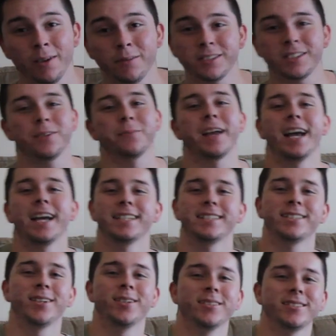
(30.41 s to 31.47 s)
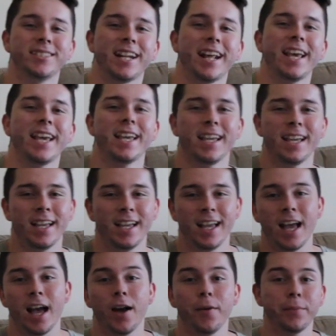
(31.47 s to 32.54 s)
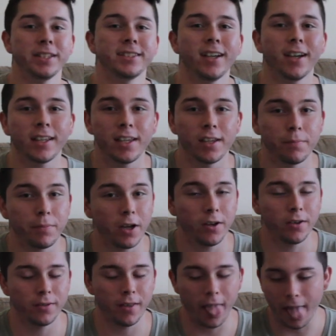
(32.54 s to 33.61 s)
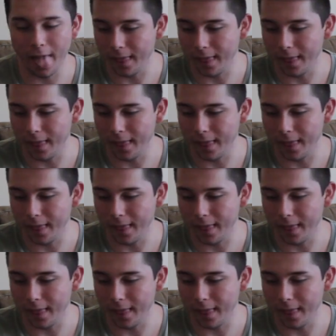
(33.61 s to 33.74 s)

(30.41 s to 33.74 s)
Hey, what's up, guys? So today I'm gonna be talking about